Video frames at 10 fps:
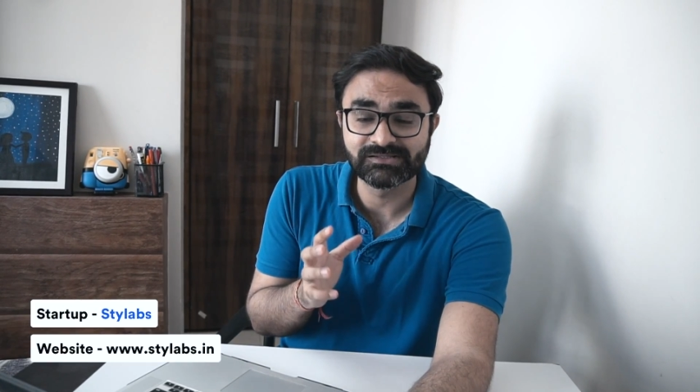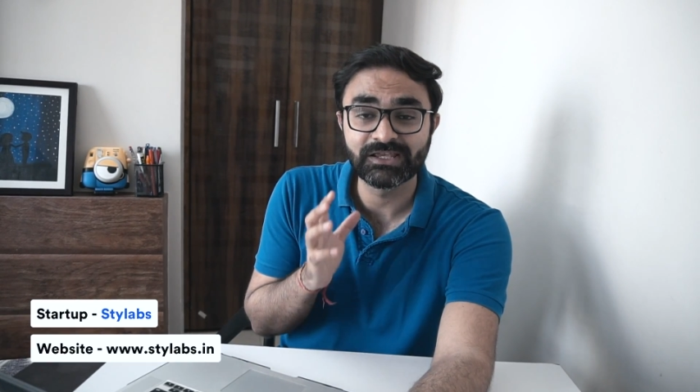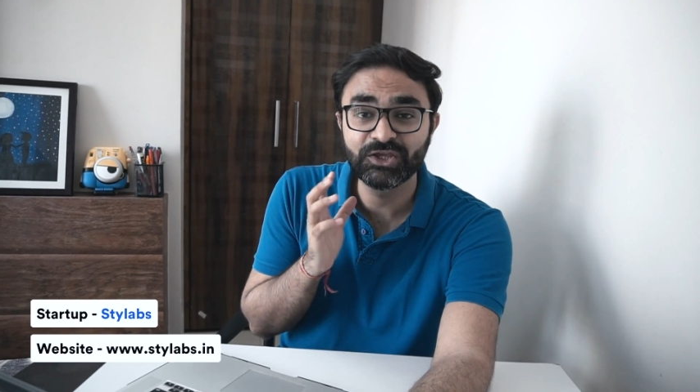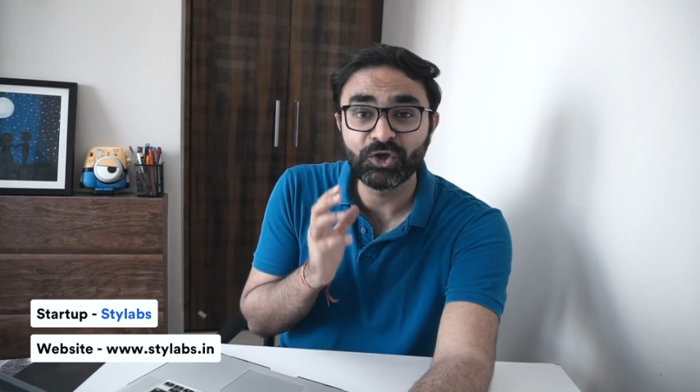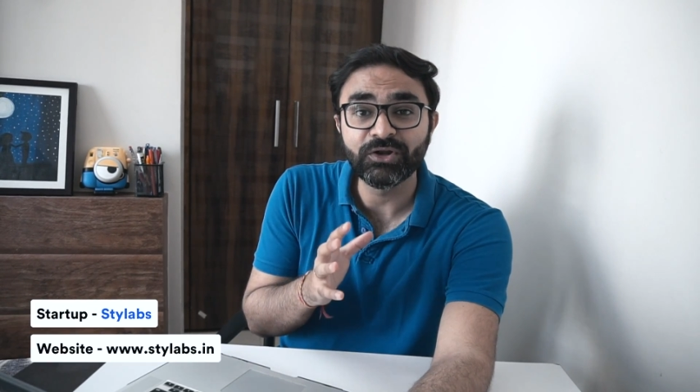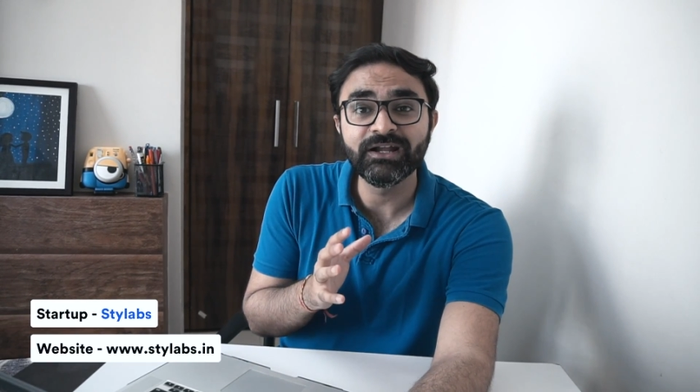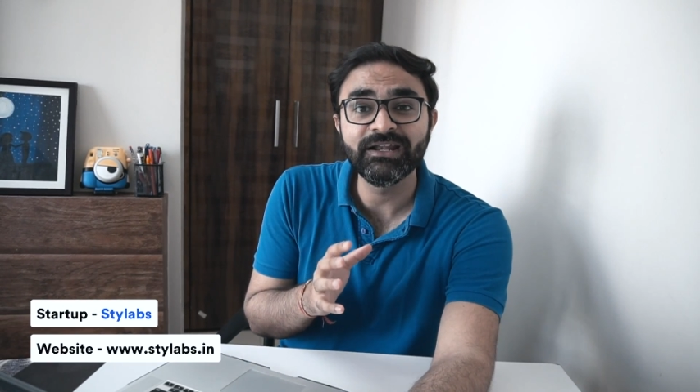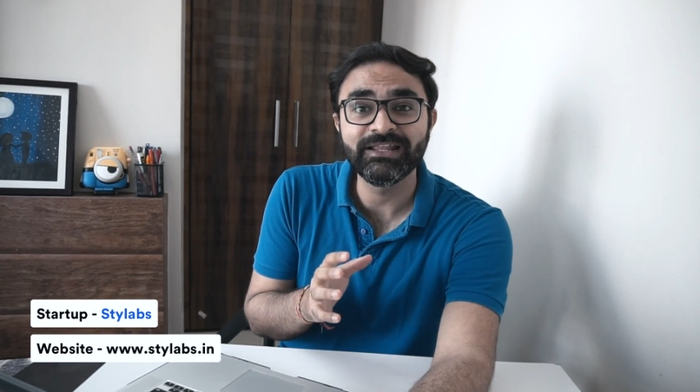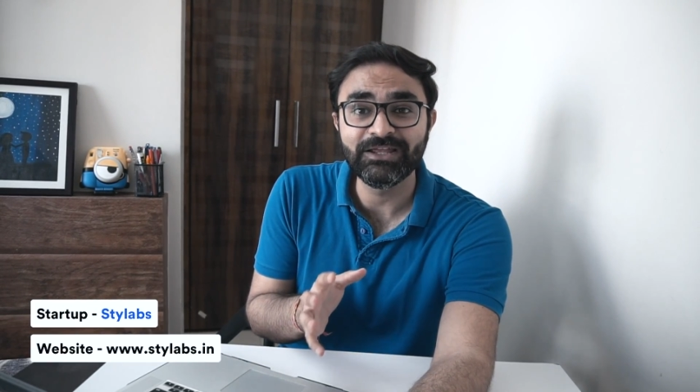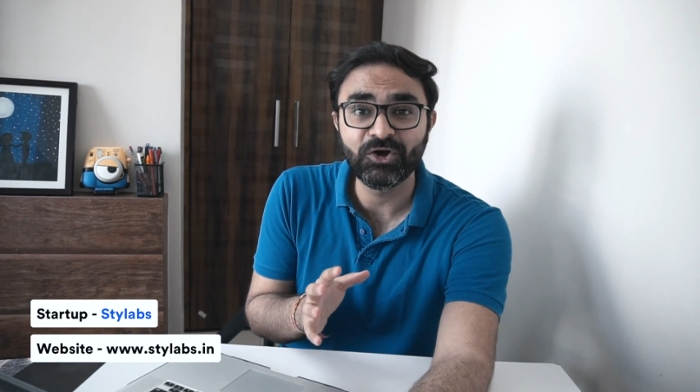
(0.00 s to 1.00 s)
It's a
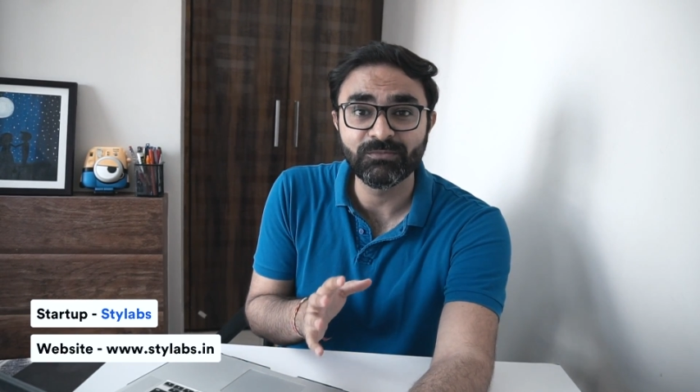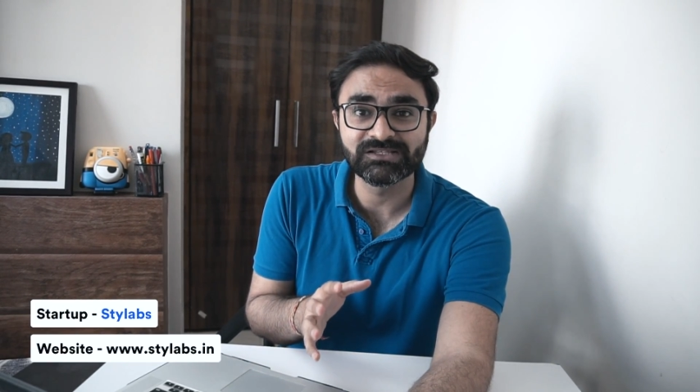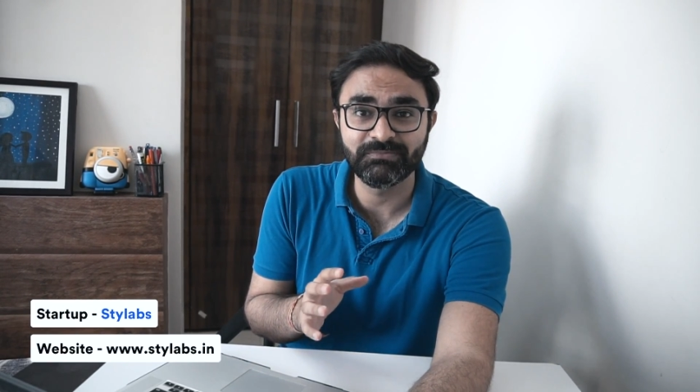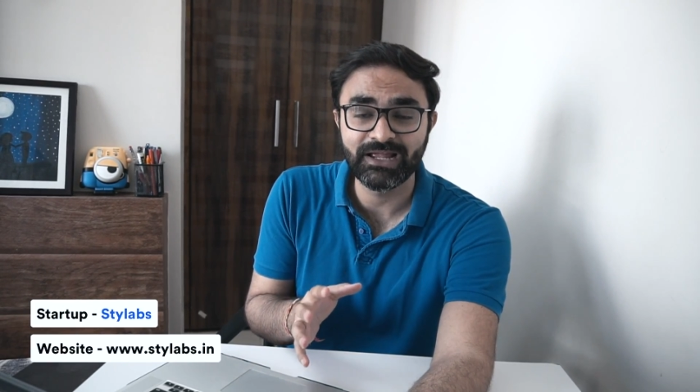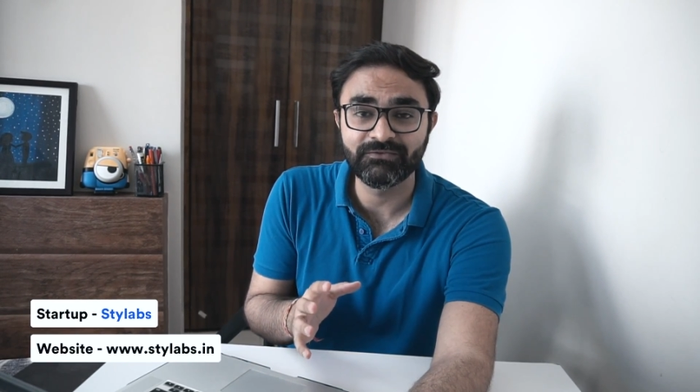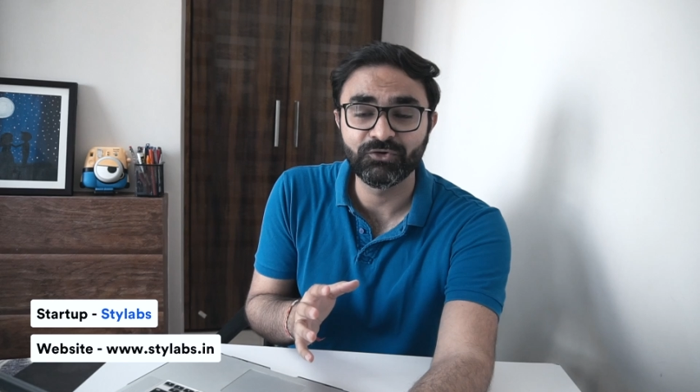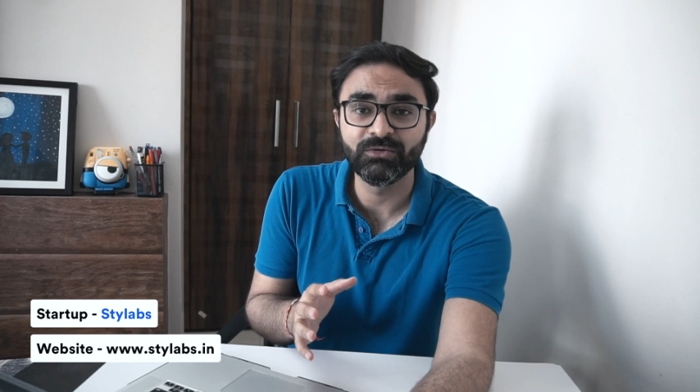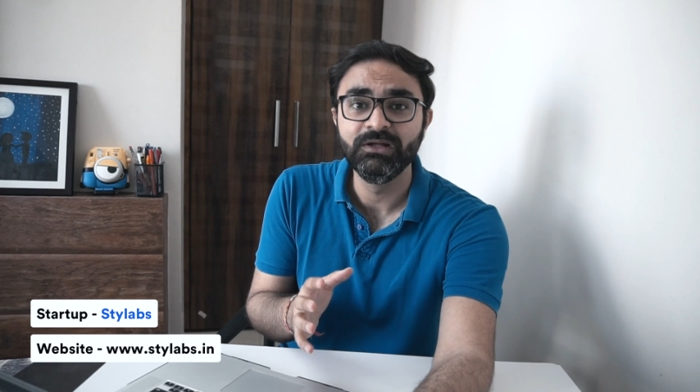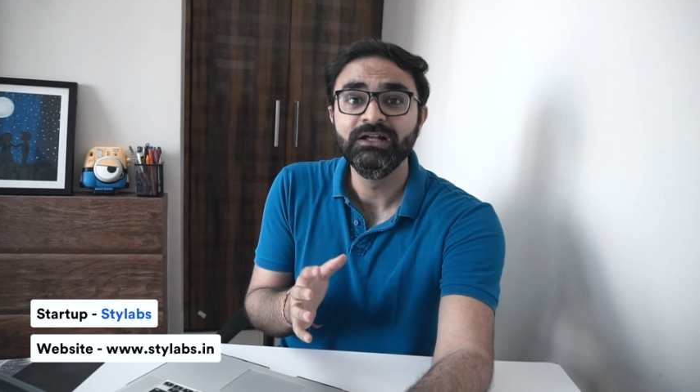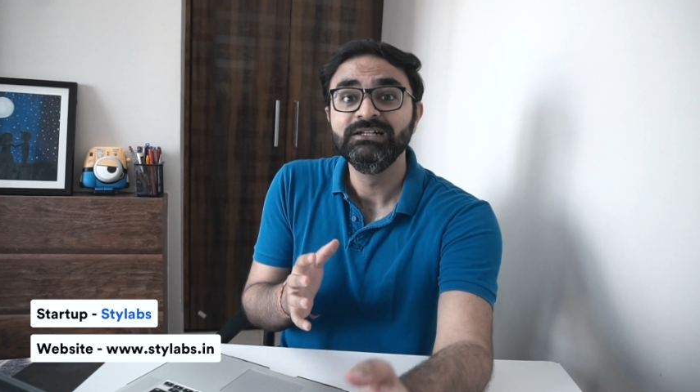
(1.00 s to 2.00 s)
curated e-commerce
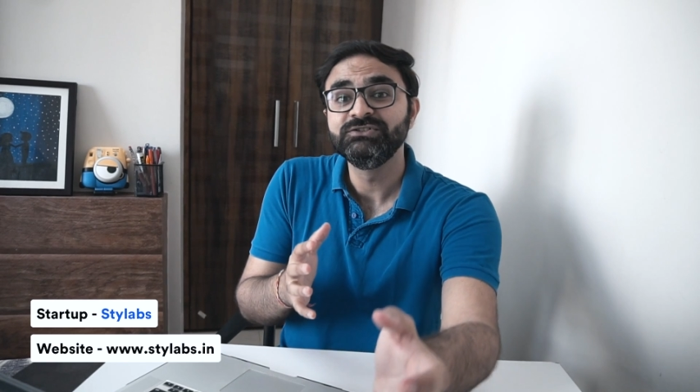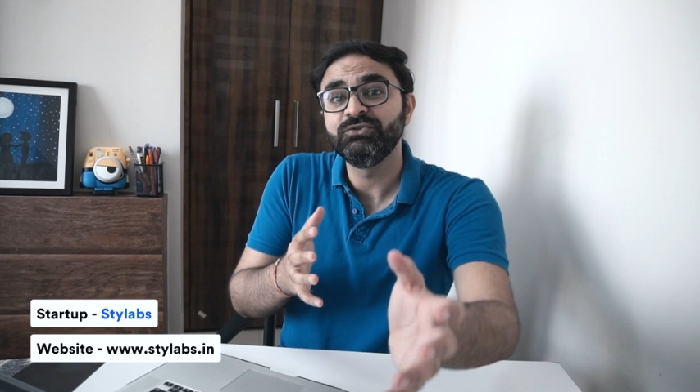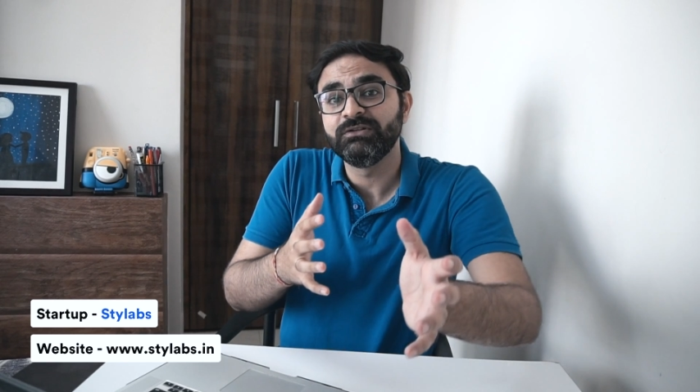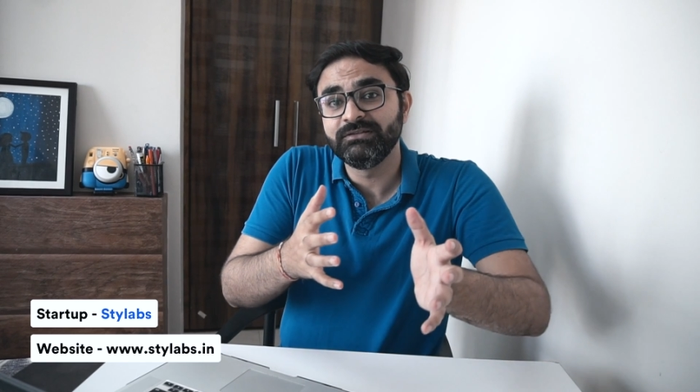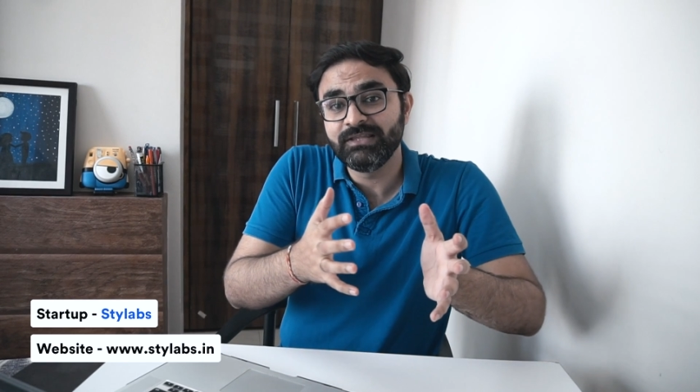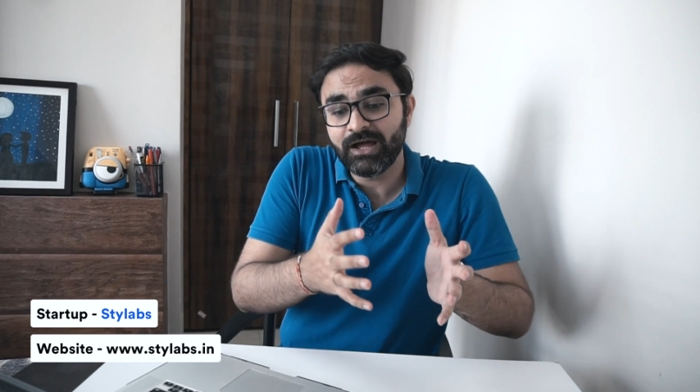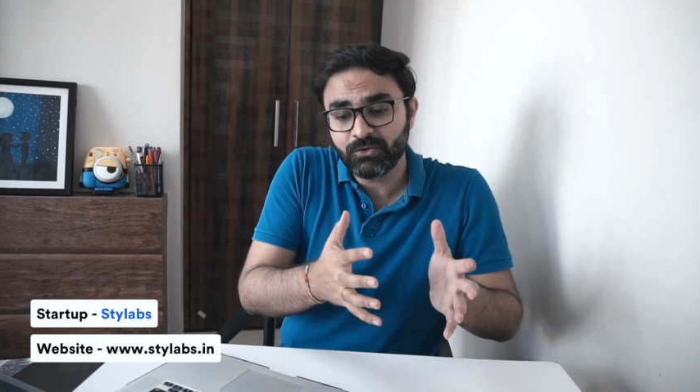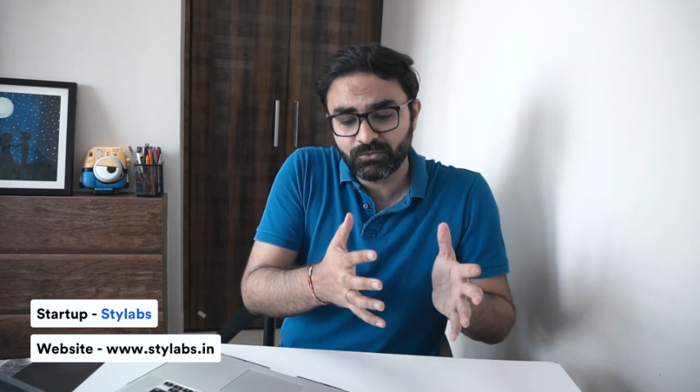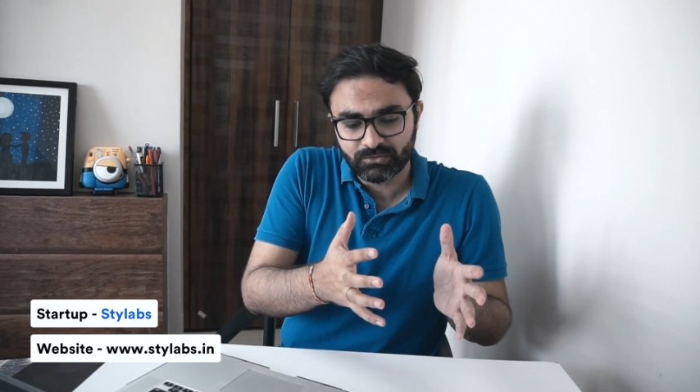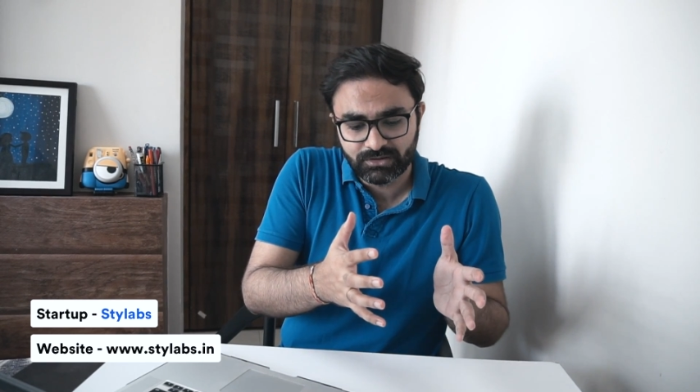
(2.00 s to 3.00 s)
platform. So
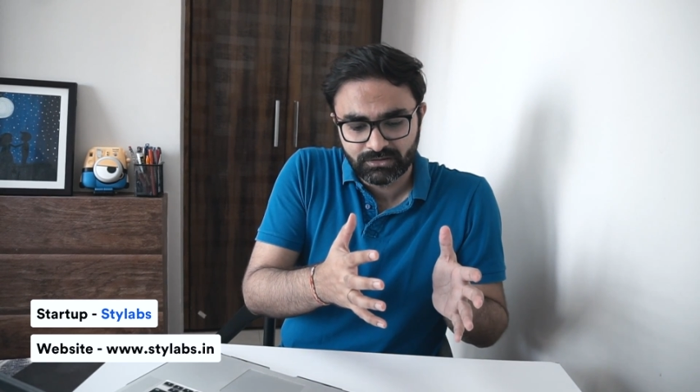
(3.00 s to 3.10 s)
now